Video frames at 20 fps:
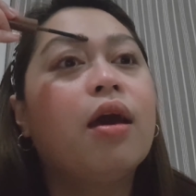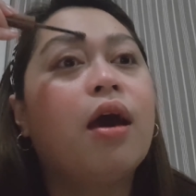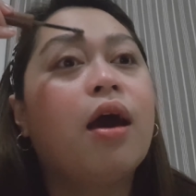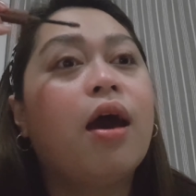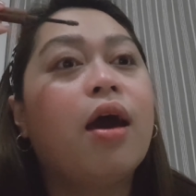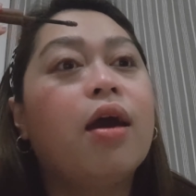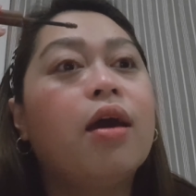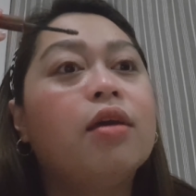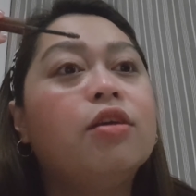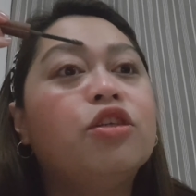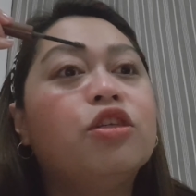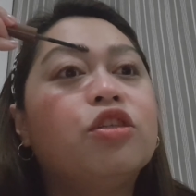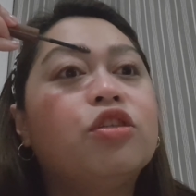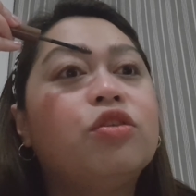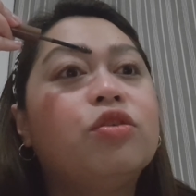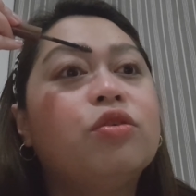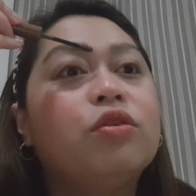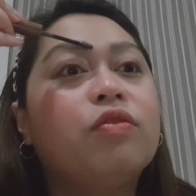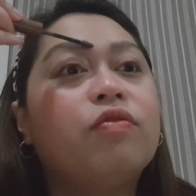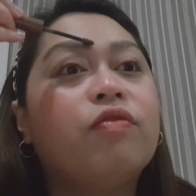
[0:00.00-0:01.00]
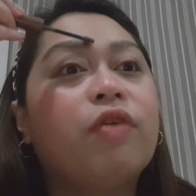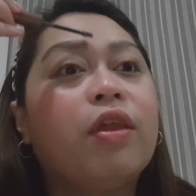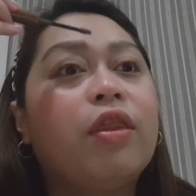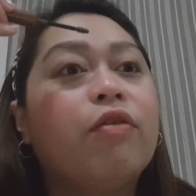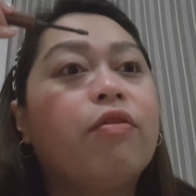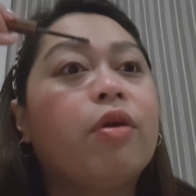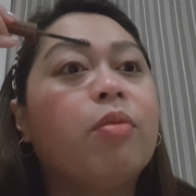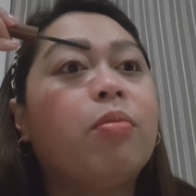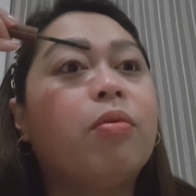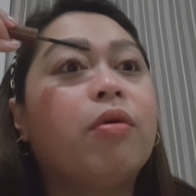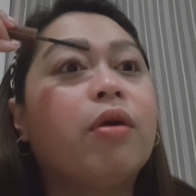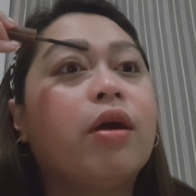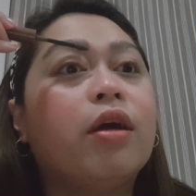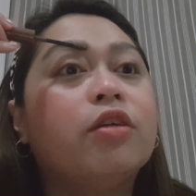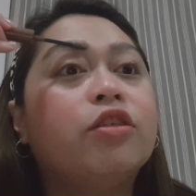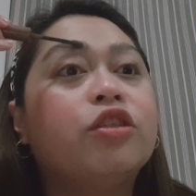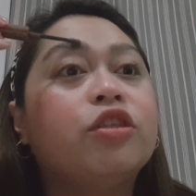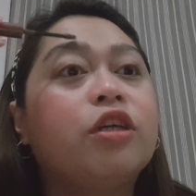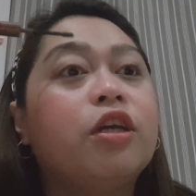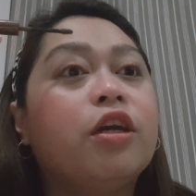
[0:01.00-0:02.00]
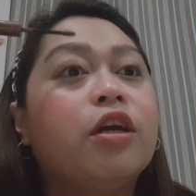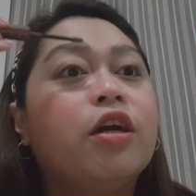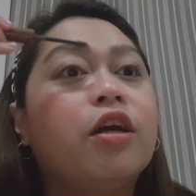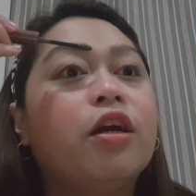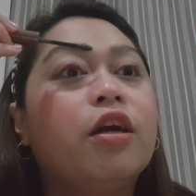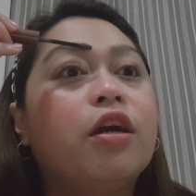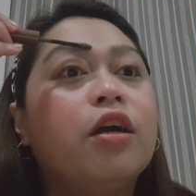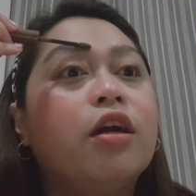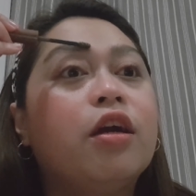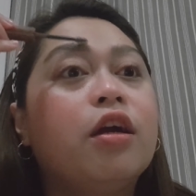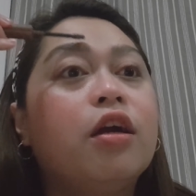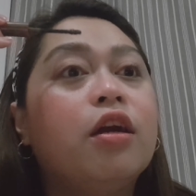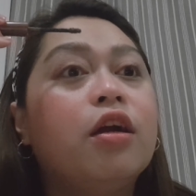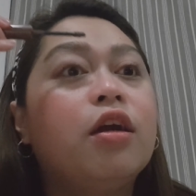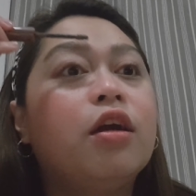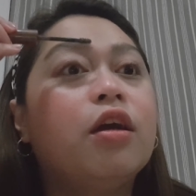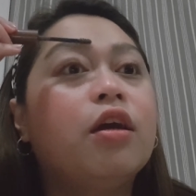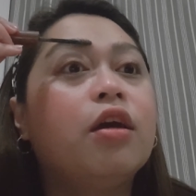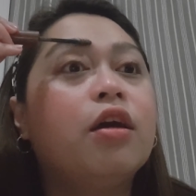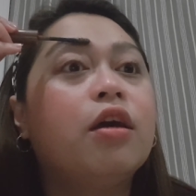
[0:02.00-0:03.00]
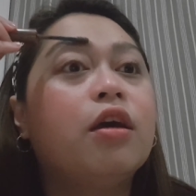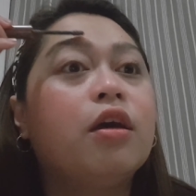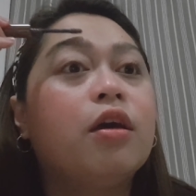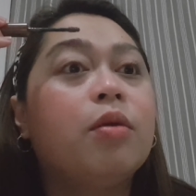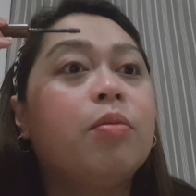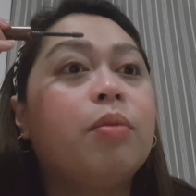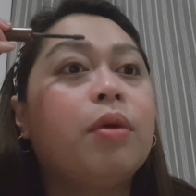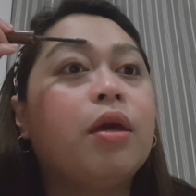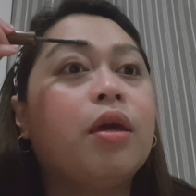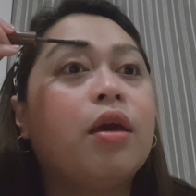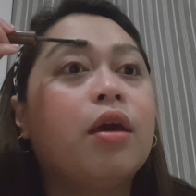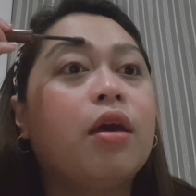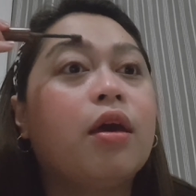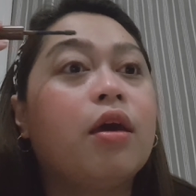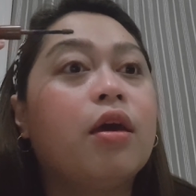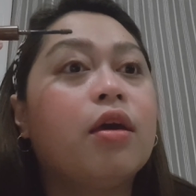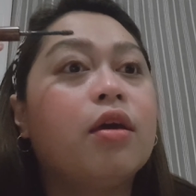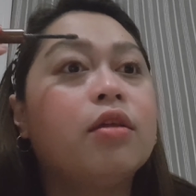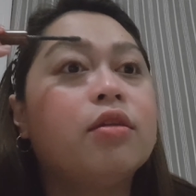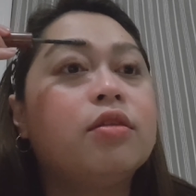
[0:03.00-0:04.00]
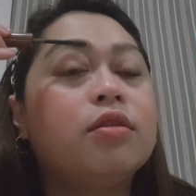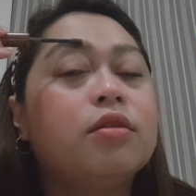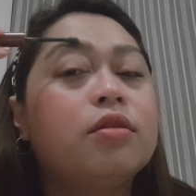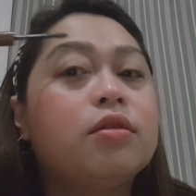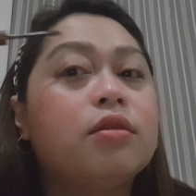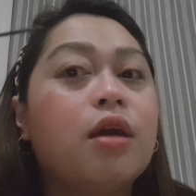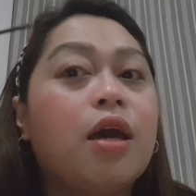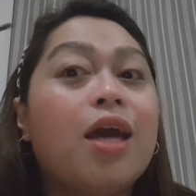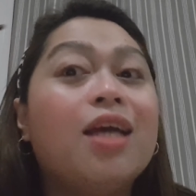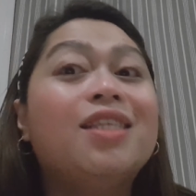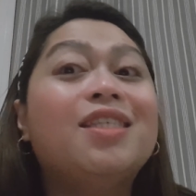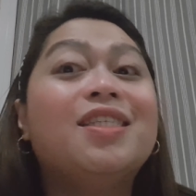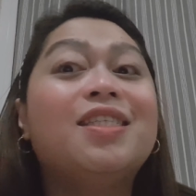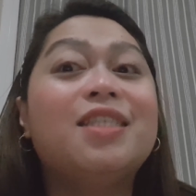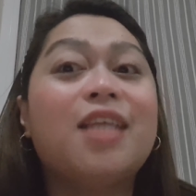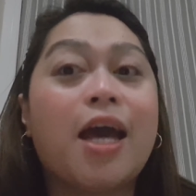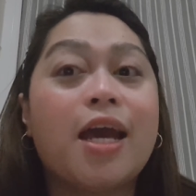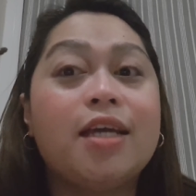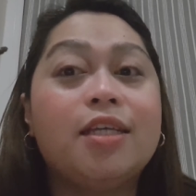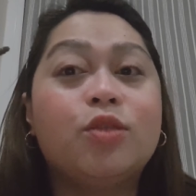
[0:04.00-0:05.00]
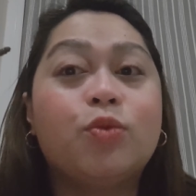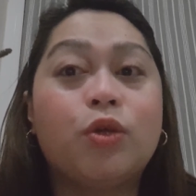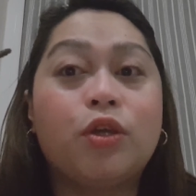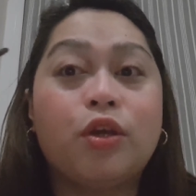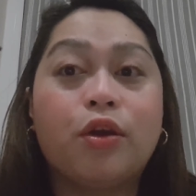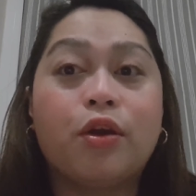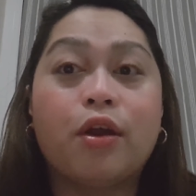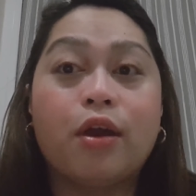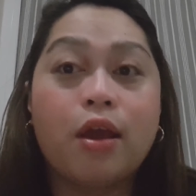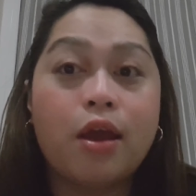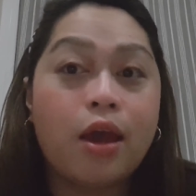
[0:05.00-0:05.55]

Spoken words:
I just do the feathery brush here because it's nice when your